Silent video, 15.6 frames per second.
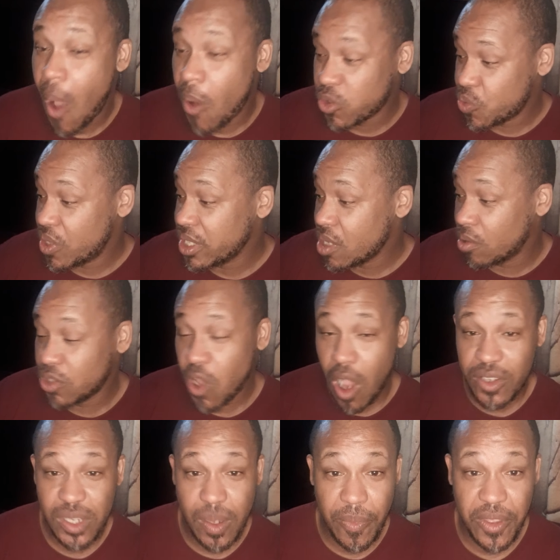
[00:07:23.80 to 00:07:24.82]
I was really gonna
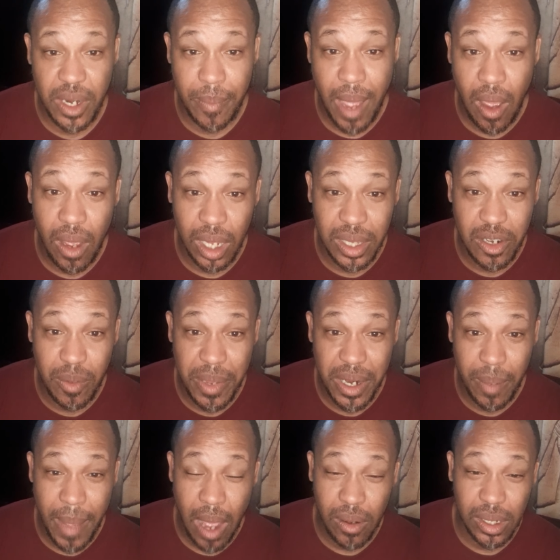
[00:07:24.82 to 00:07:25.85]
talk something about a little bit
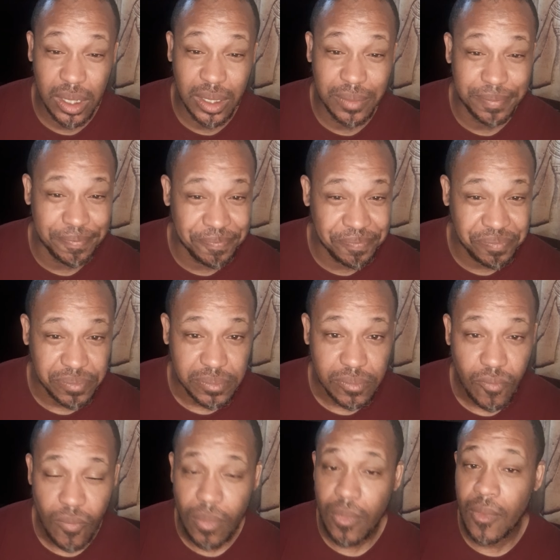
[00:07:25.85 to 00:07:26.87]
about um
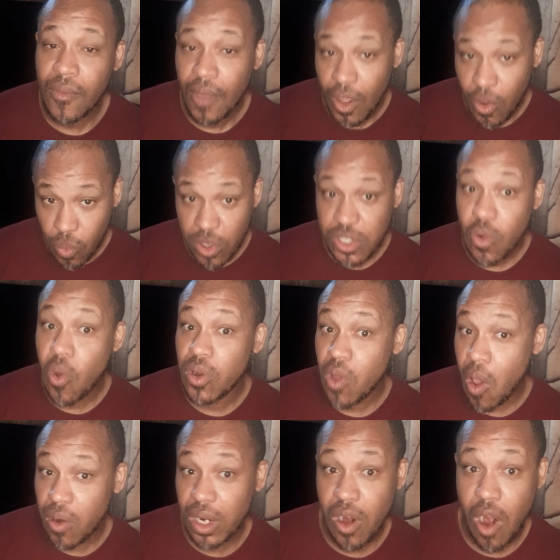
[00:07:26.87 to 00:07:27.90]
what's going
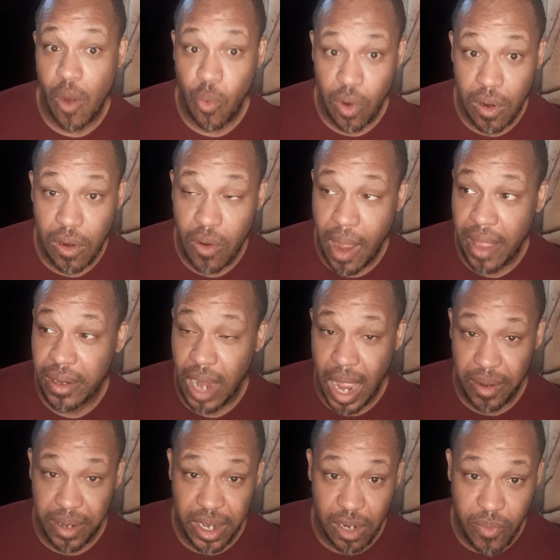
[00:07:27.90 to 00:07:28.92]
on in our world out, out
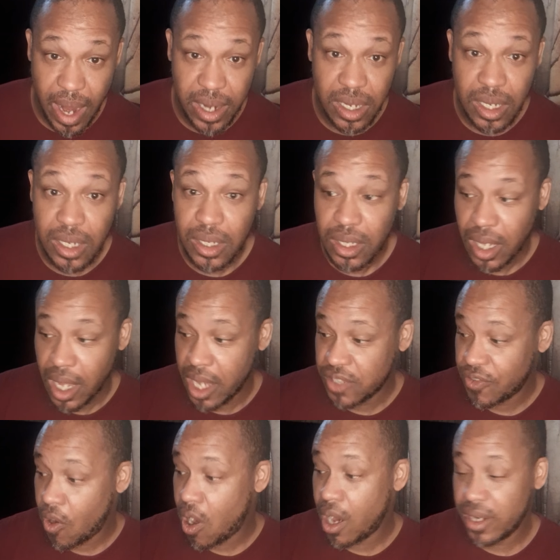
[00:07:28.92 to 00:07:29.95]
here, right? As
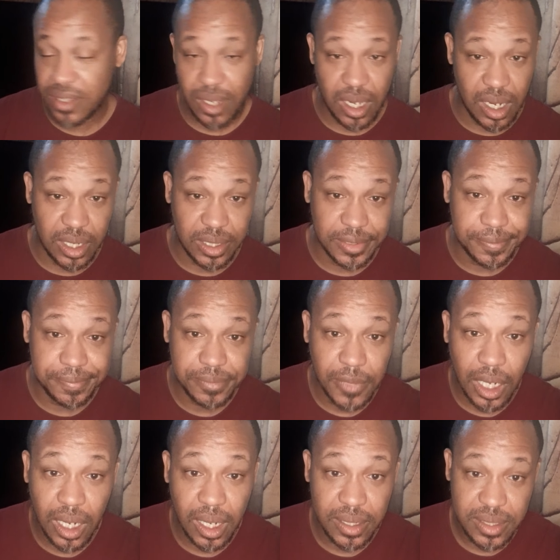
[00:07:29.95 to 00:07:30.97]
far as uh,
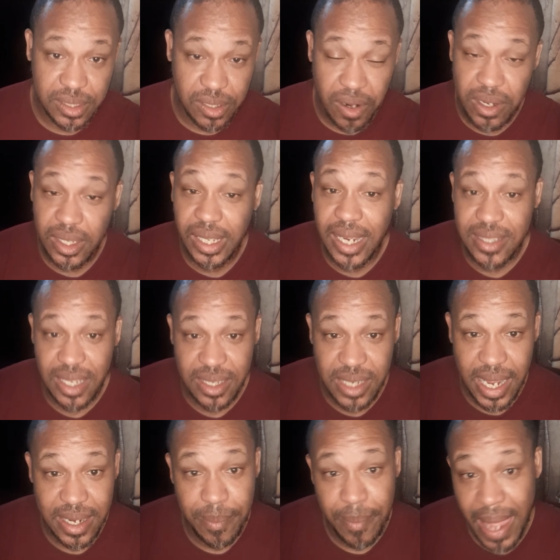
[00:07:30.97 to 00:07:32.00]
uh, certain things that,
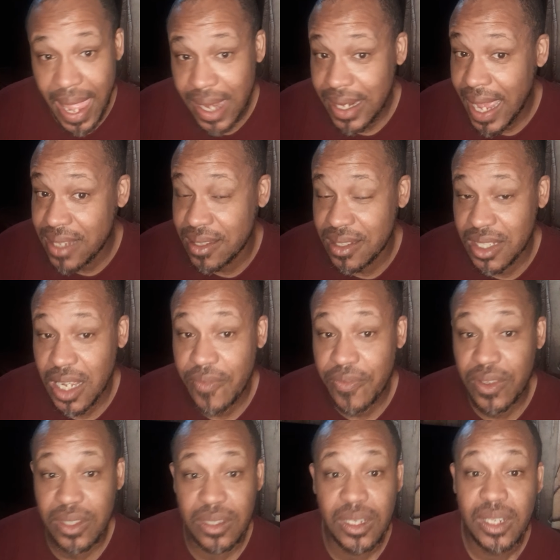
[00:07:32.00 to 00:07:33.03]
that, mandates and stuff
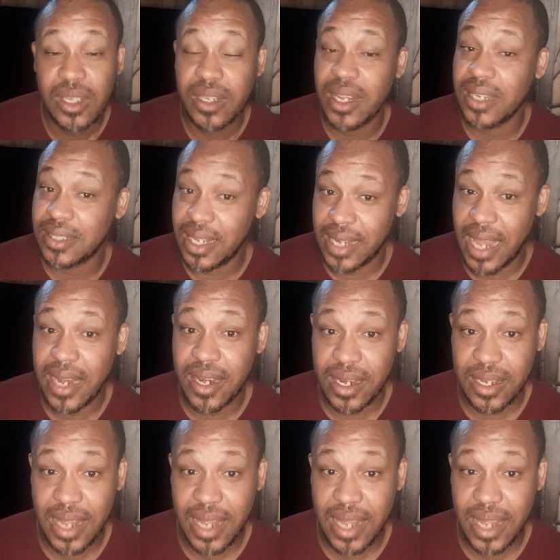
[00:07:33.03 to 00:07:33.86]
and things like that,